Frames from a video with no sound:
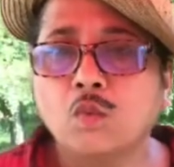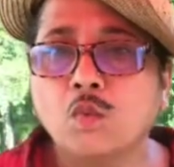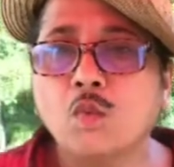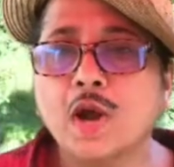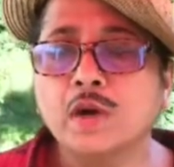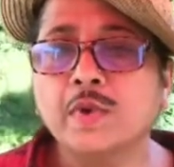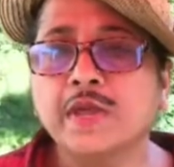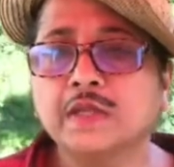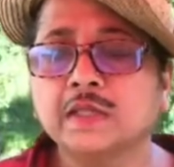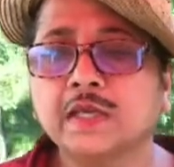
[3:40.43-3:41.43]
one
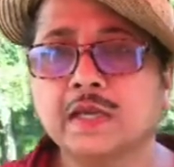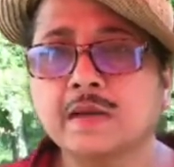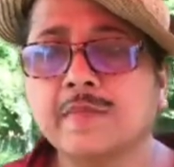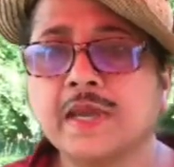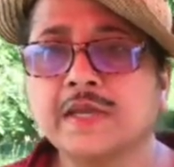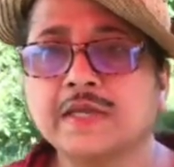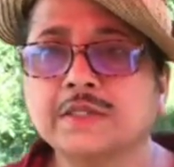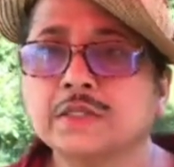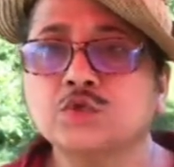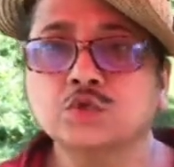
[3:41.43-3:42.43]
way they can make it
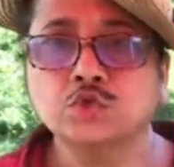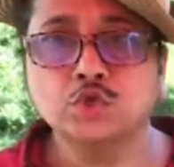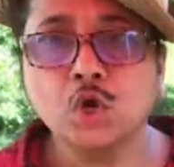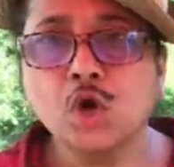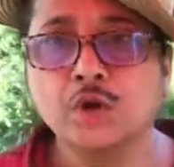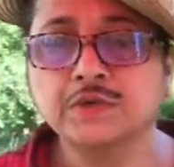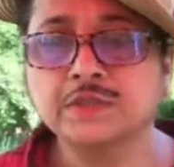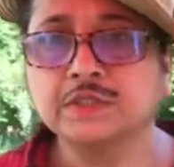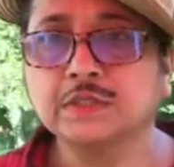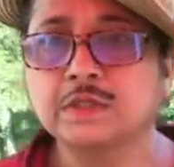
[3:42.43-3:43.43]
into
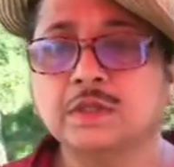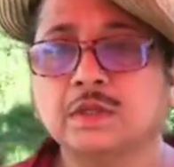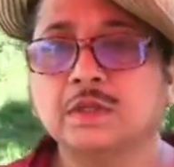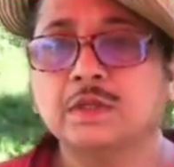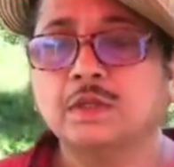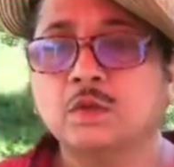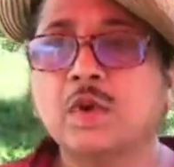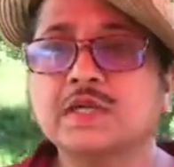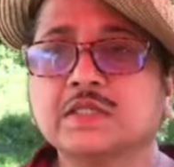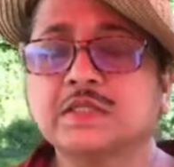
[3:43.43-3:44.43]
shorts
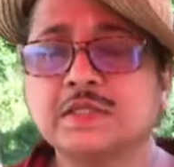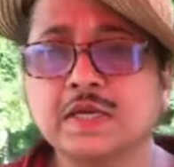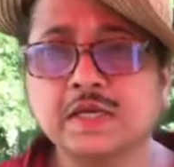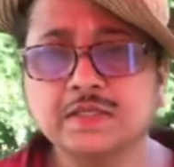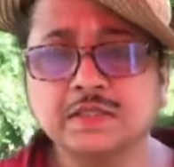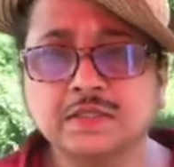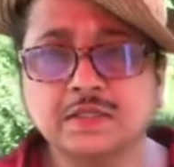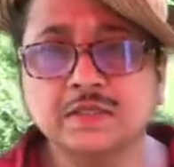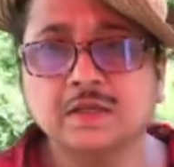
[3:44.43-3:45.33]
was this,